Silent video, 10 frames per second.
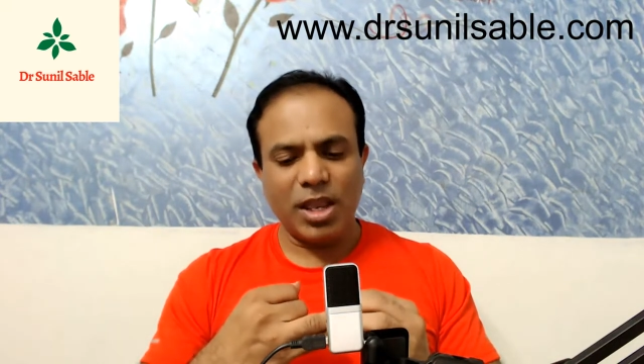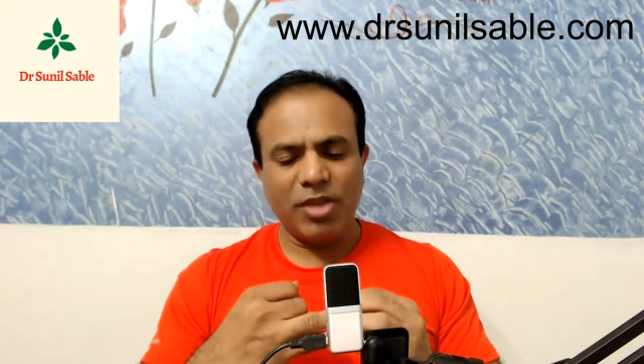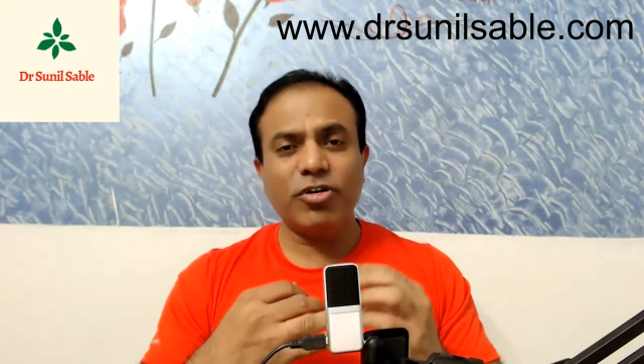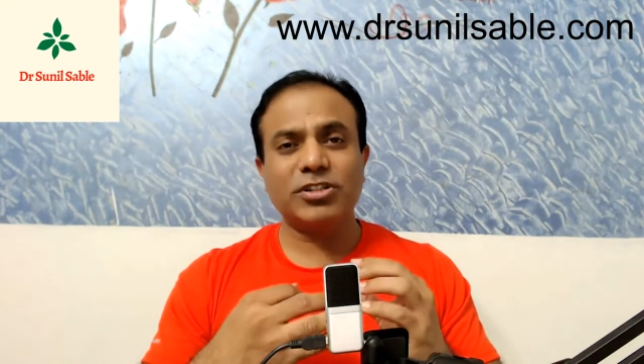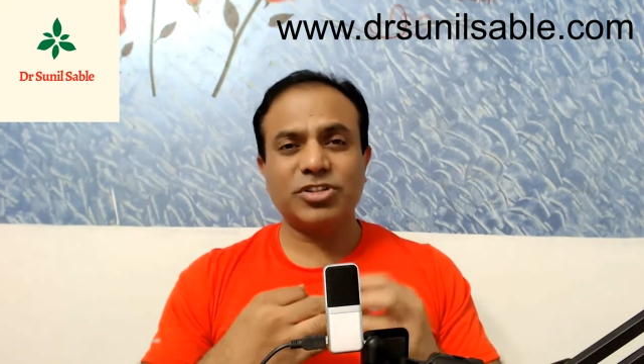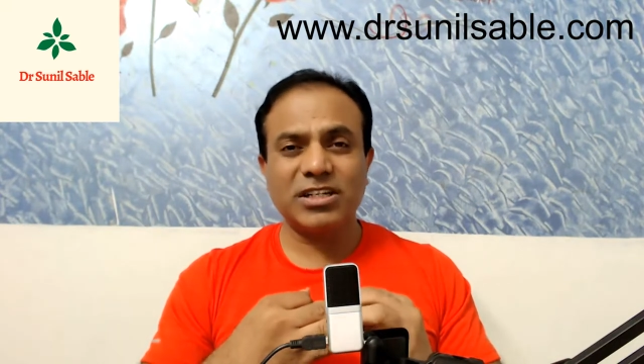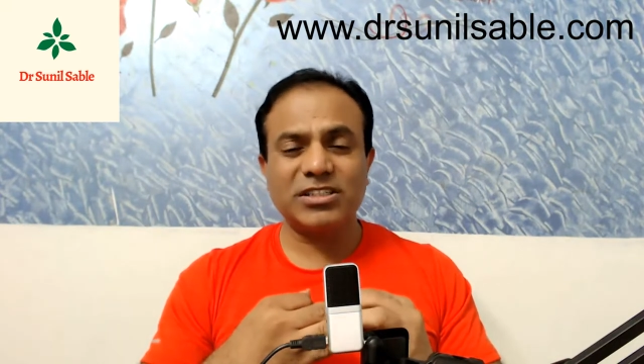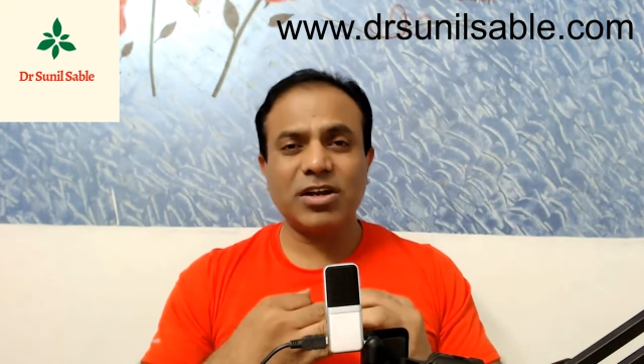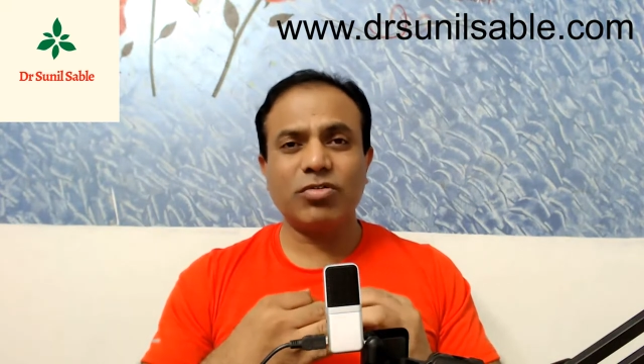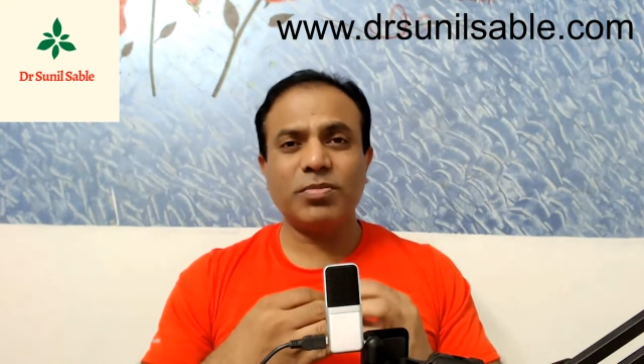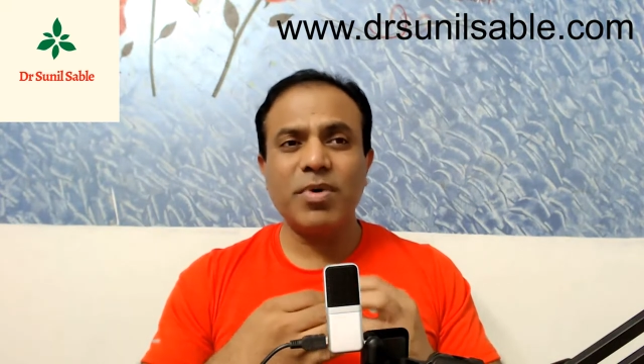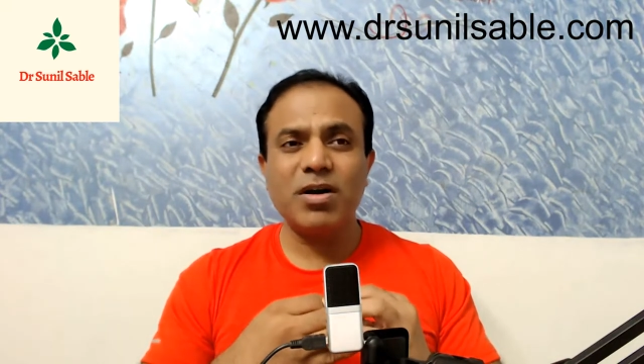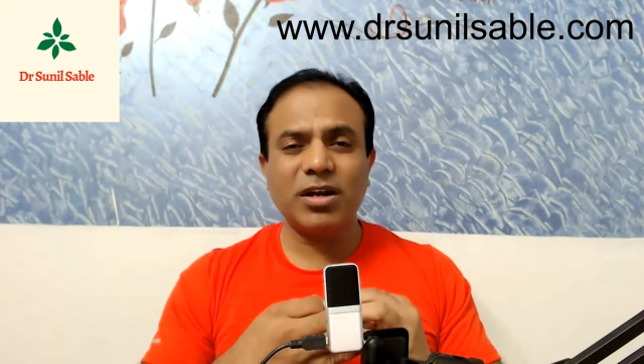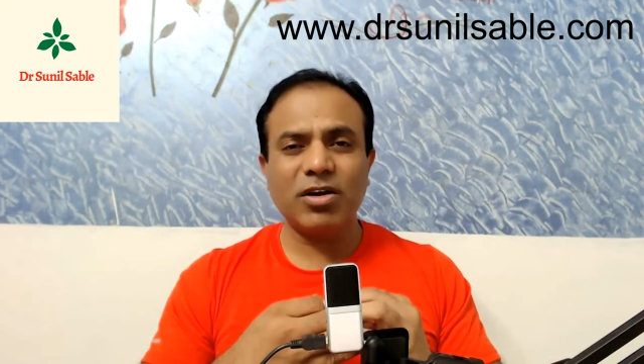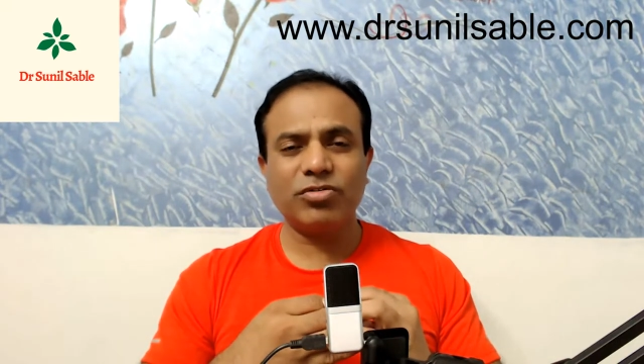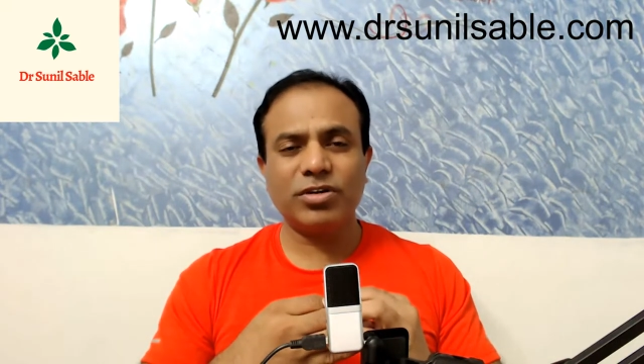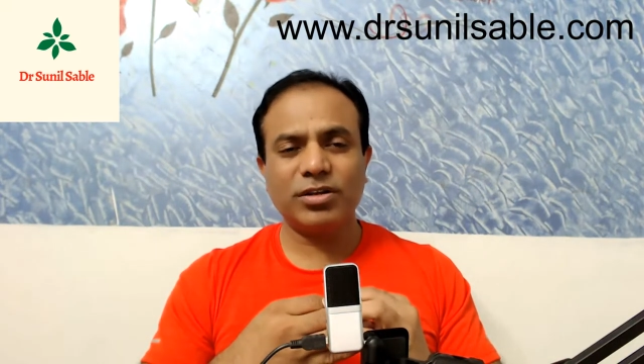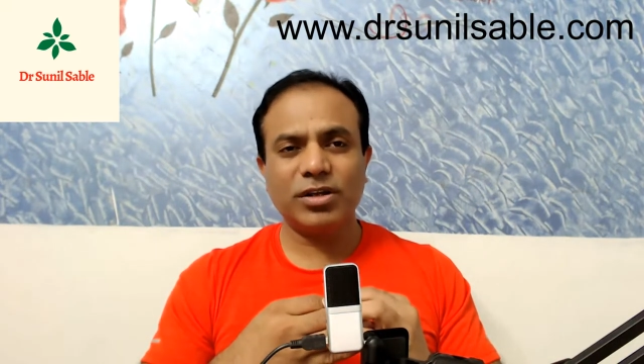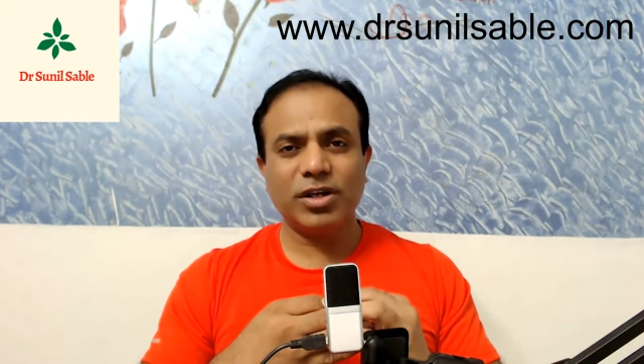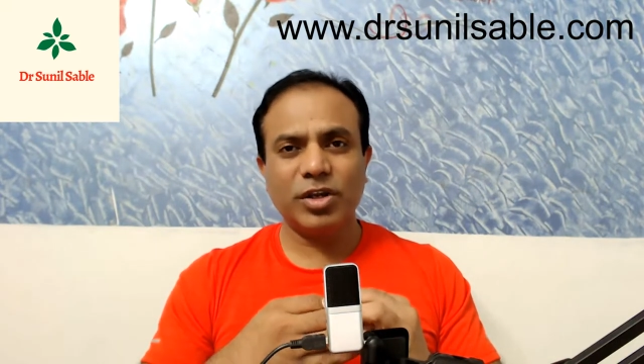If you are stressed out, burnt out,
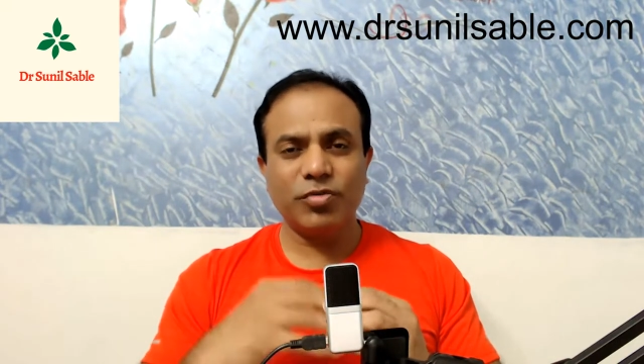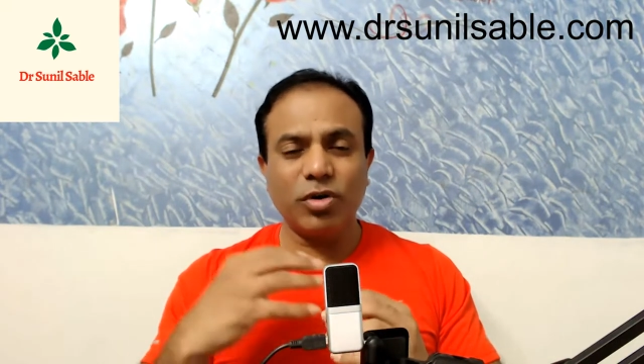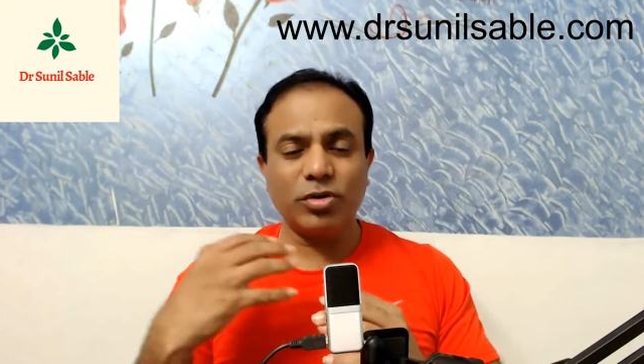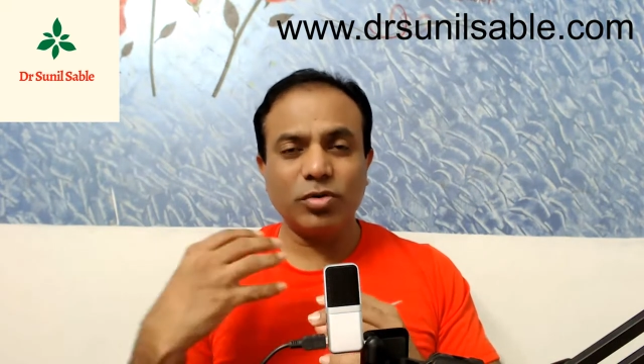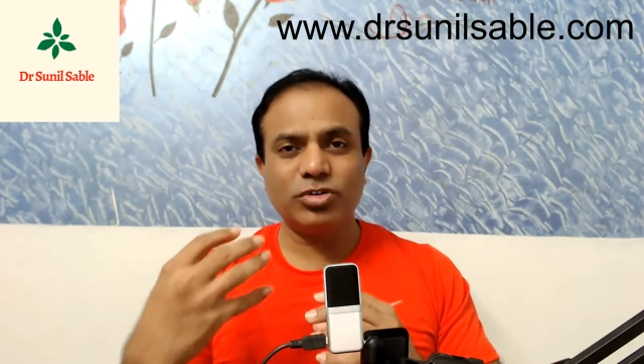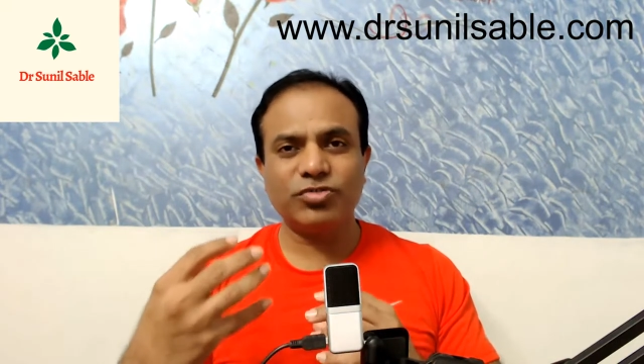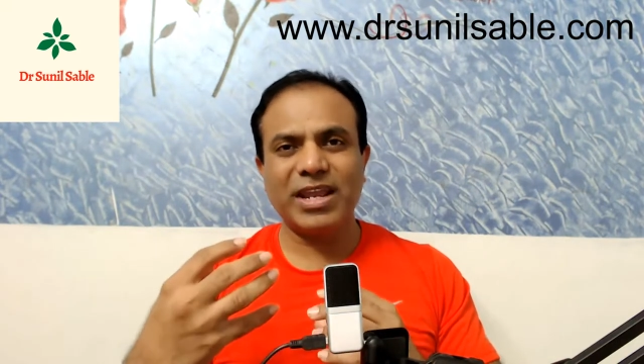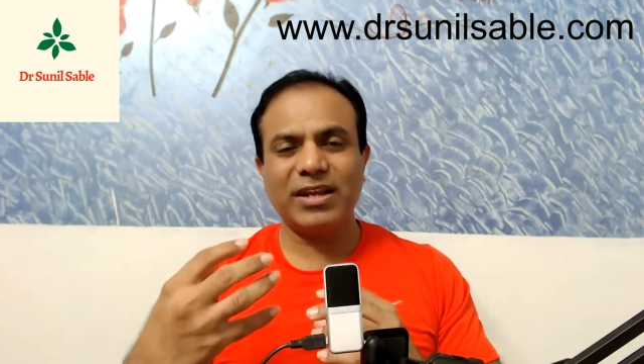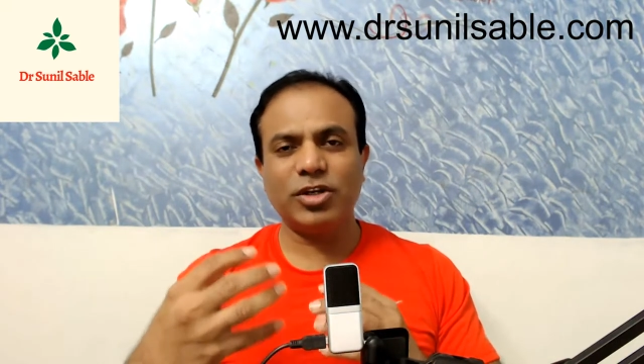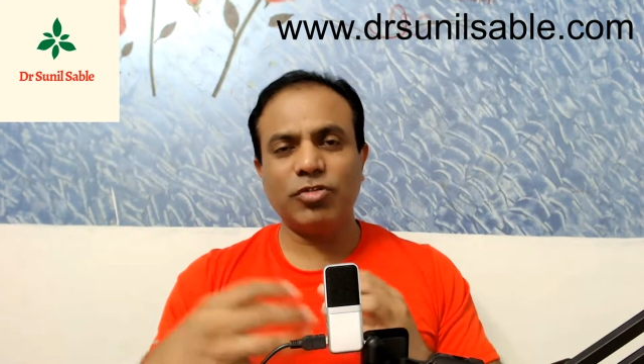if you want to lose weight,